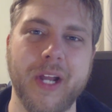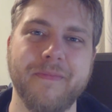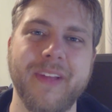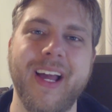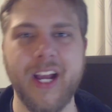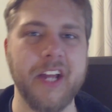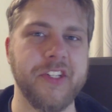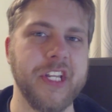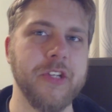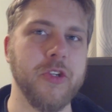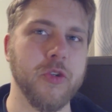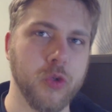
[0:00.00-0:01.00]
it. I
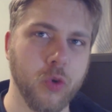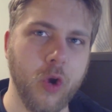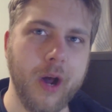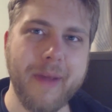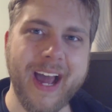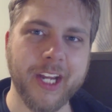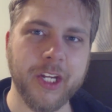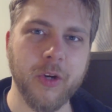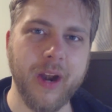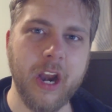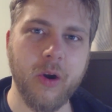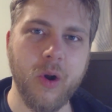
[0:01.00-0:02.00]
said you draw back
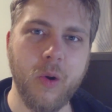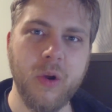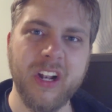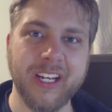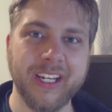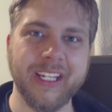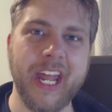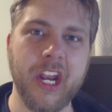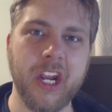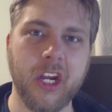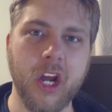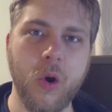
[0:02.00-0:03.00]
your arrow, let
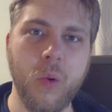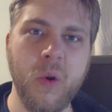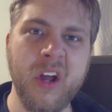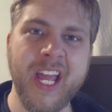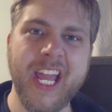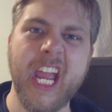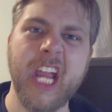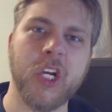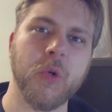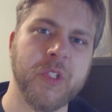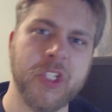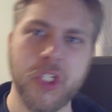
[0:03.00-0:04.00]
it go, it
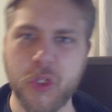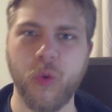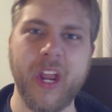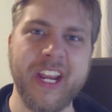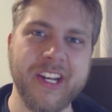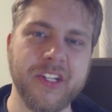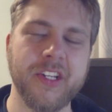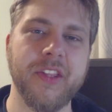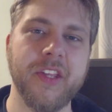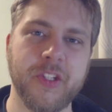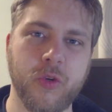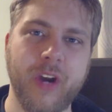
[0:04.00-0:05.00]
goes straight into
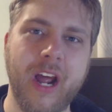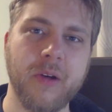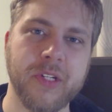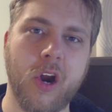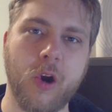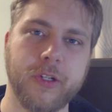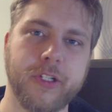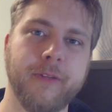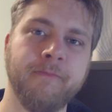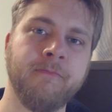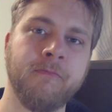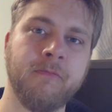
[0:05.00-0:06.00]
this drow's heart.
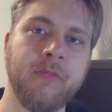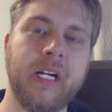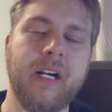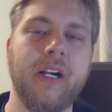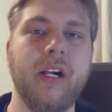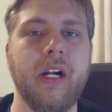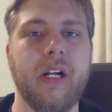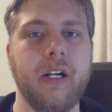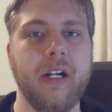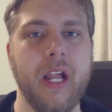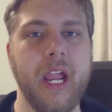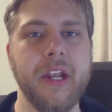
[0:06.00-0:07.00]

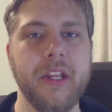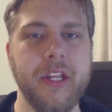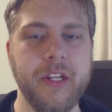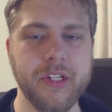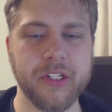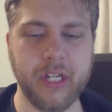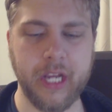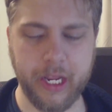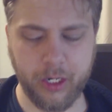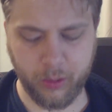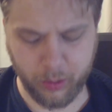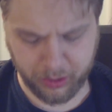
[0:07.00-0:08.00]
And he just kind
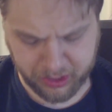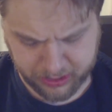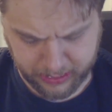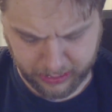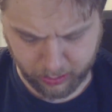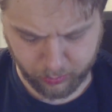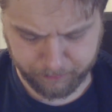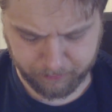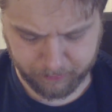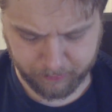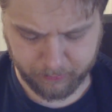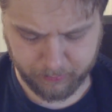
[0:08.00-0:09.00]
of looks down,
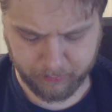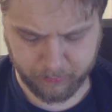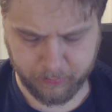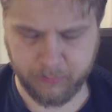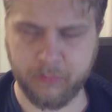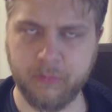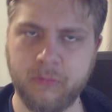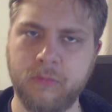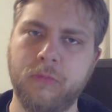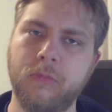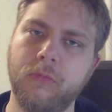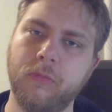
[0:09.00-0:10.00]

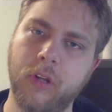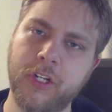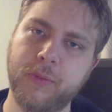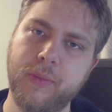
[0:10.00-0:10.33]
looks